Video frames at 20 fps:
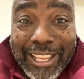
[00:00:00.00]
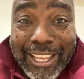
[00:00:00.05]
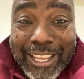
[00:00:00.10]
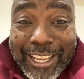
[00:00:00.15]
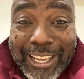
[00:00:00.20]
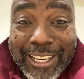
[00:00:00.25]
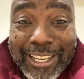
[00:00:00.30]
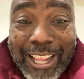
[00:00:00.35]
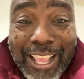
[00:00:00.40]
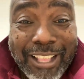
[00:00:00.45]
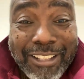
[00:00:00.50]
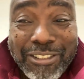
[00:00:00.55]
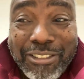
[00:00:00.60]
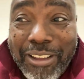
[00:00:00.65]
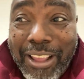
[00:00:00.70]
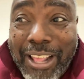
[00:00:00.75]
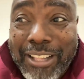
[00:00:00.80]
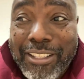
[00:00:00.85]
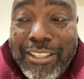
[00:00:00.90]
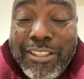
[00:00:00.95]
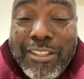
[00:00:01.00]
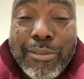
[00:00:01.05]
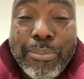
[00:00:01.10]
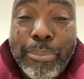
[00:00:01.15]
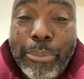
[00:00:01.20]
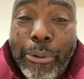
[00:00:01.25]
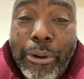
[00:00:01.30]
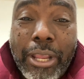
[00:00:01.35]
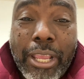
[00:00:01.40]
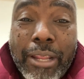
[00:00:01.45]
And I tried to
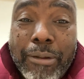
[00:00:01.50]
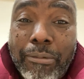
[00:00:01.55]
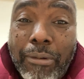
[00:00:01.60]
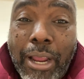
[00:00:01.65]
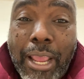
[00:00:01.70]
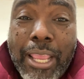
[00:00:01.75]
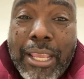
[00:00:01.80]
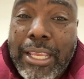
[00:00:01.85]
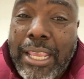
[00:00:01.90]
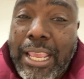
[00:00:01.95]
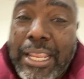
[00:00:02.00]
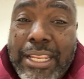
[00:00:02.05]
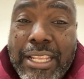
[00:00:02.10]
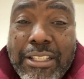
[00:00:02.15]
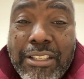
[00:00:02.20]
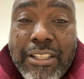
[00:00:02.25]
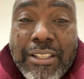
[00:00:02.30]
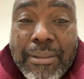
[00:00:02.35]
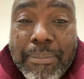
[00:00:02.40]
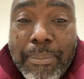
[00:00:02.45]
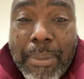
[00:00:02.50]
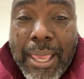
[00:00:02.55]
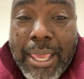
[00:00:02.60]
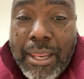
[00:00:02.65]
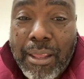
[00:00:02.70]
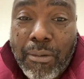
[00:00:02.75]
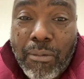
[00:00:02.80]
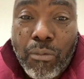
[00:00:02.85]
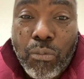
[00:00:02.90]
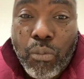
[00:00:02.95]
spray it, right? And it just made
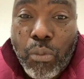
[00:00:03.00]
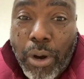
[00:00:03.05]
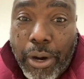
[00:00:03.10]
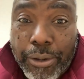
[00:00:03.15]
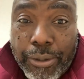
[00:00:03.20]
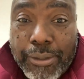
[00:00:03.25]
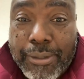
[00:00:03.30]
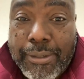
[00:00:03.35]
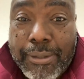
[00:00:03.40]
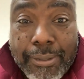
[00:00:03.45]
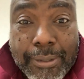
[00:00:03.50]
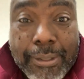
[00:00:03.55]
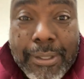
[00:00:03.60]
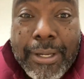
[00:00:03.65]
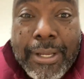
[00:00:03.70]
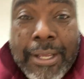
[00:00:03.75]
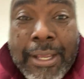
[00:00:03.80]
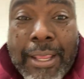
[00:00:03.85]
it worse.